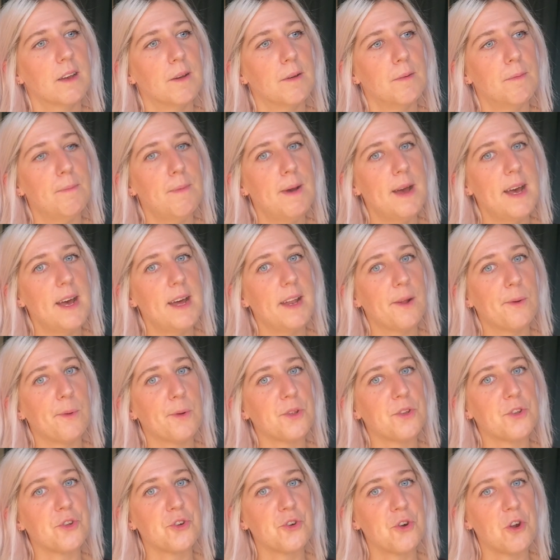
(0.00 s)
man, I
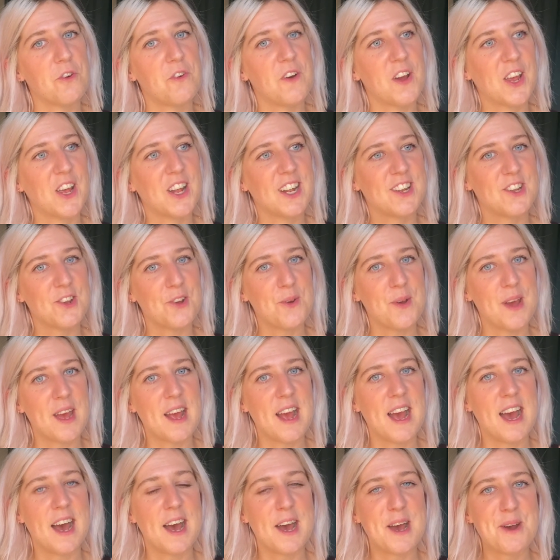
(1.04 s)
wasn't sure if I could do
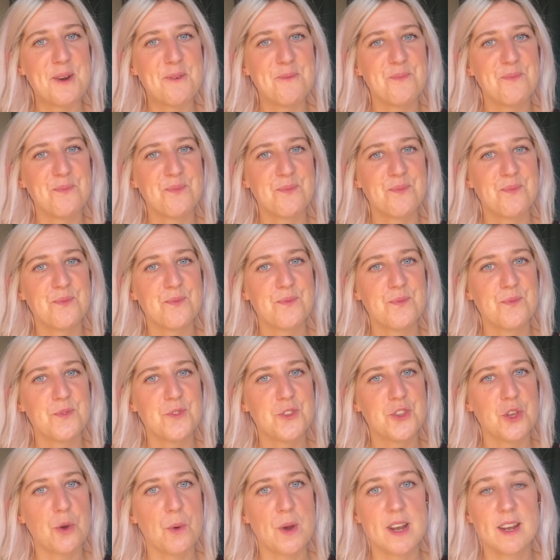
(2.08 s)
it.
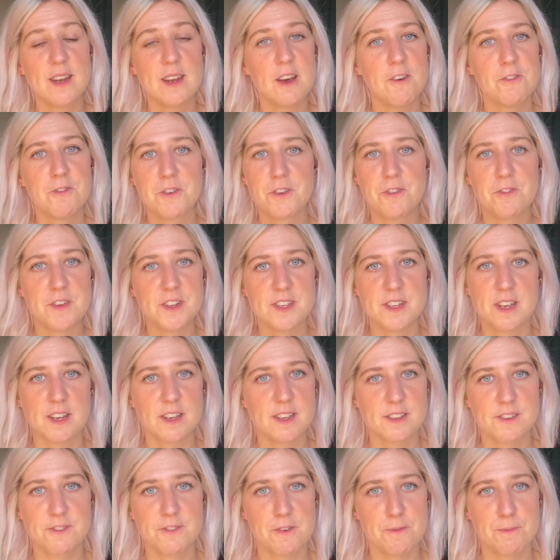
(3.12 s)
So I'd loved
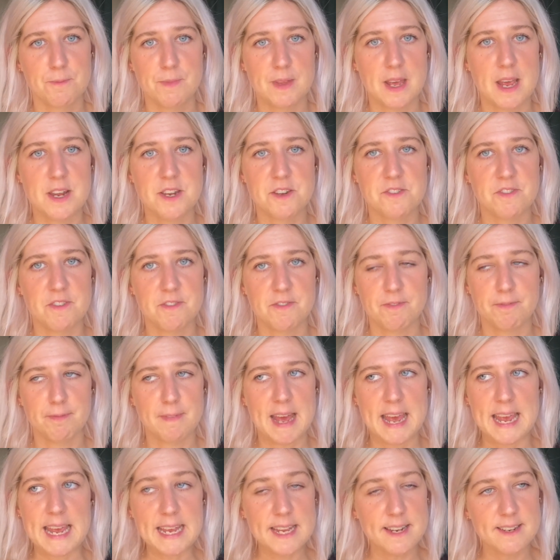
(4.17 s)
physics from the age of
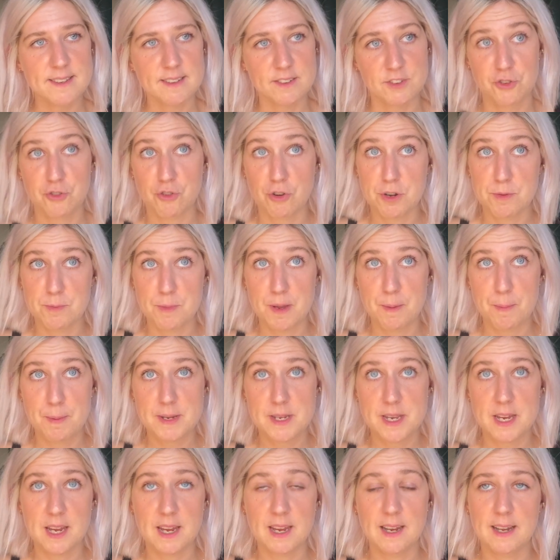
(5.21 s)
8, astronomy
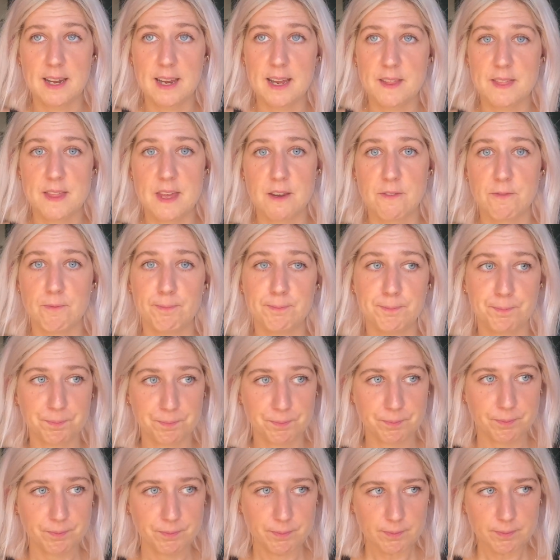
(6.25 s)
particularly, and then
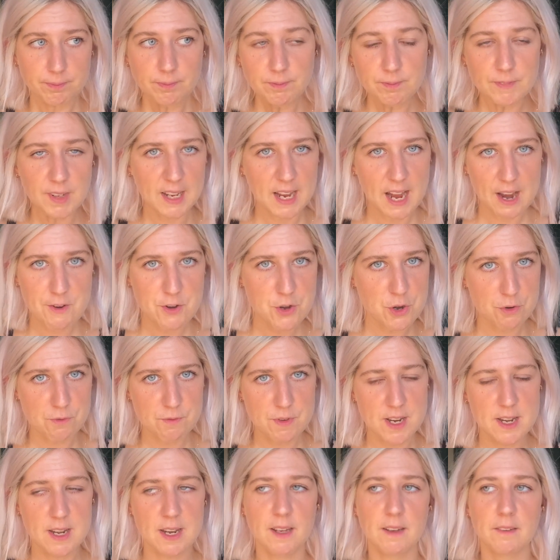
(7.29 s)
carried on
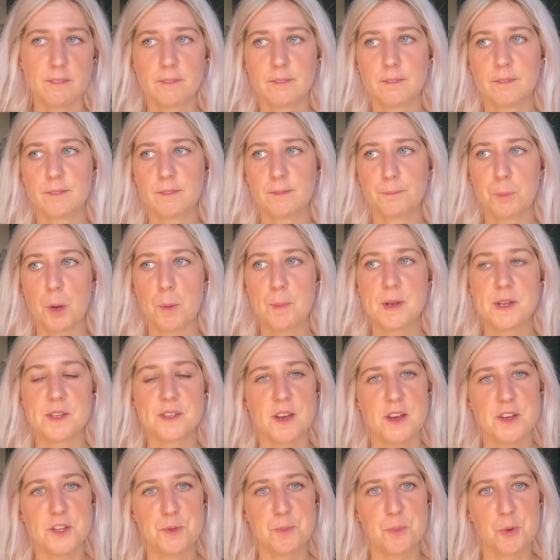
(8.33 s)
reading popular
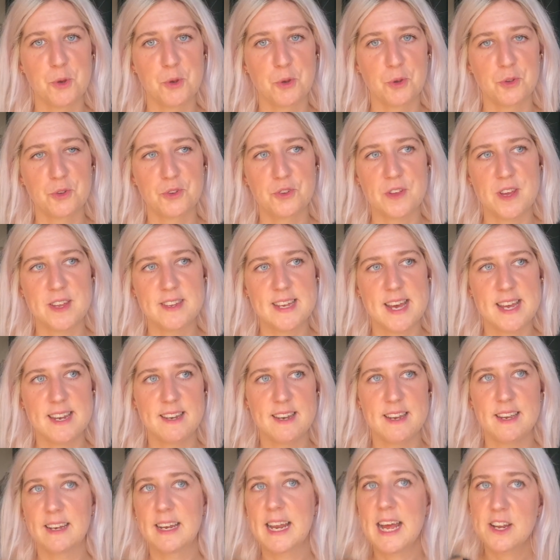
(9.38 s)
science books,
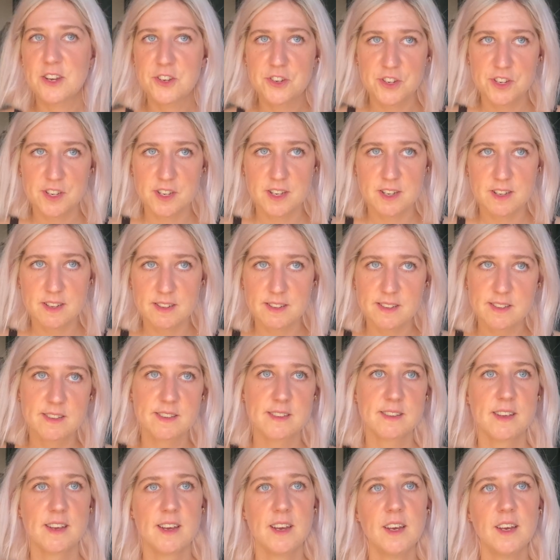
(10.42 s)
attending
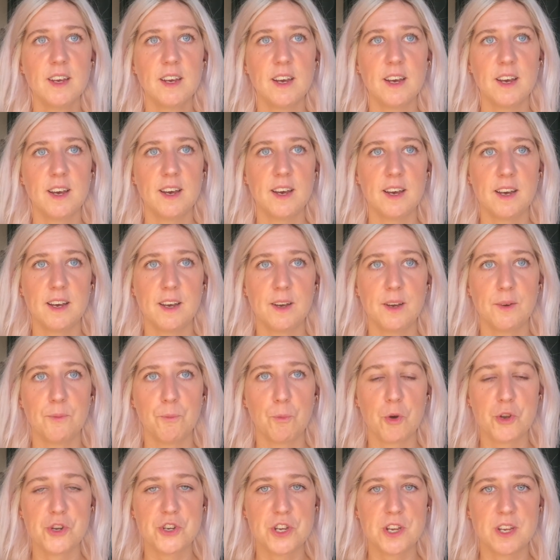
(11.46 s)
lectures,
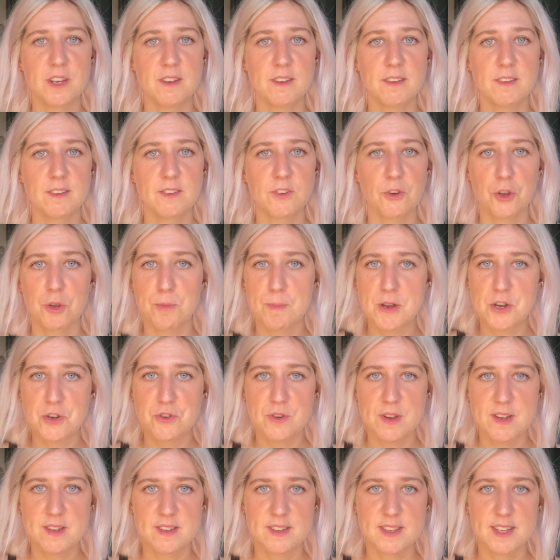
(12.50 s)
watching
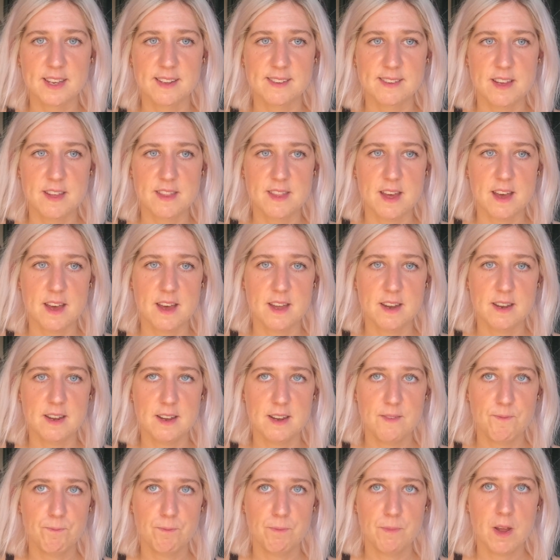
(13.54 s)
documentaries and things like that.
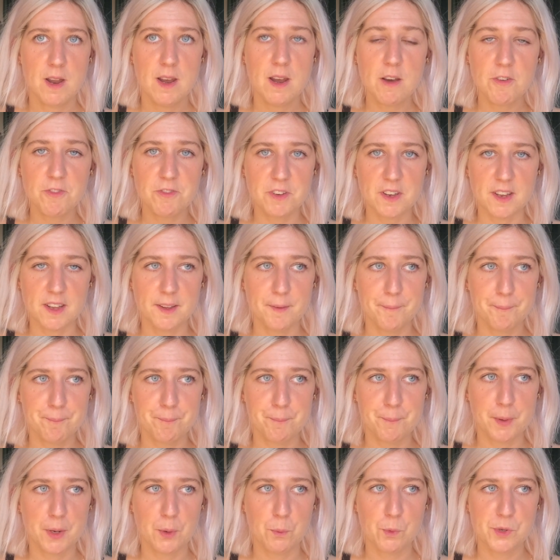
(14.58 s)
And I loved it,
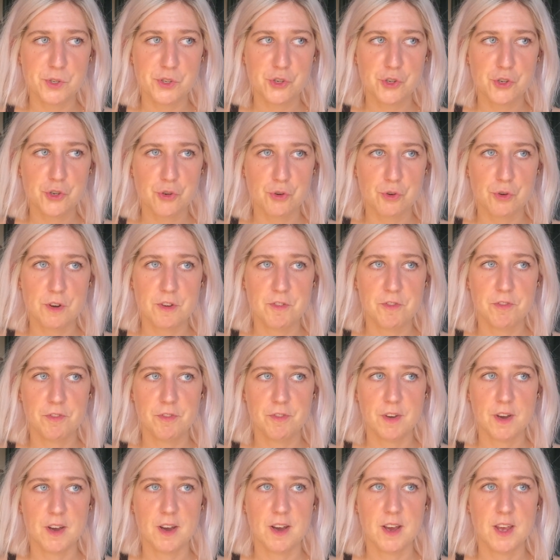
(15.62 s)
but I wasn't sure if
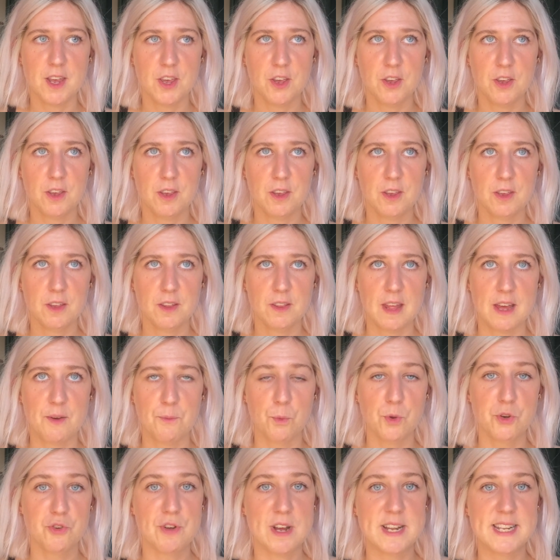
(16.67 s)
that
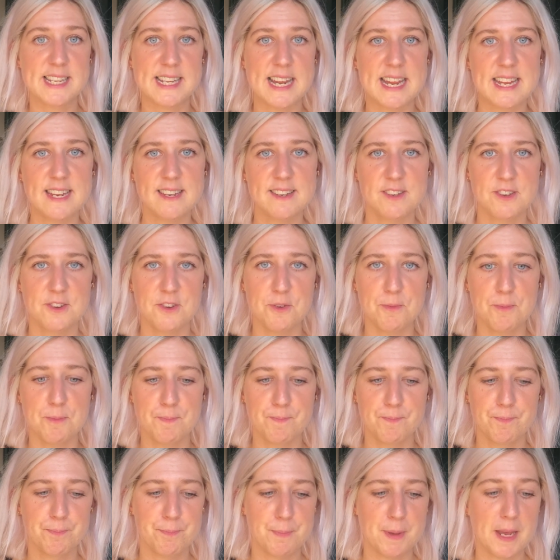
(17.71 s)
would translate to
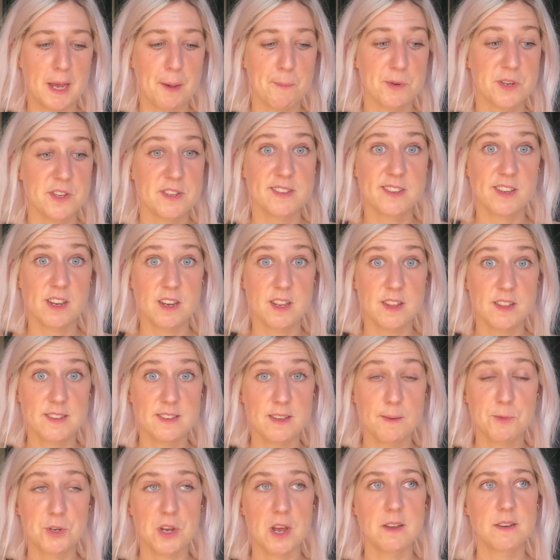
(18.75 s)
being able to study the
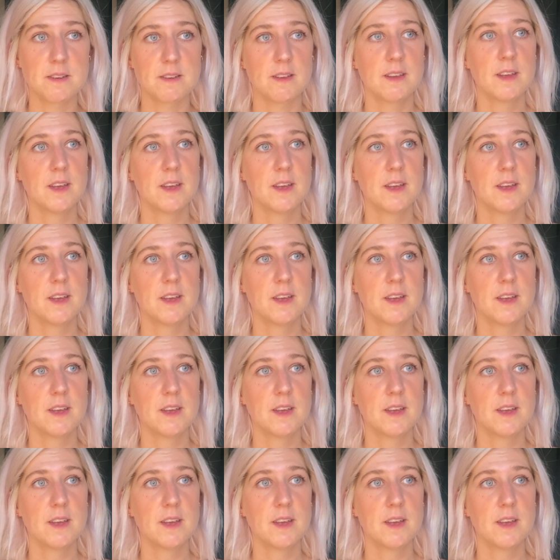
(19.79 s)
subject.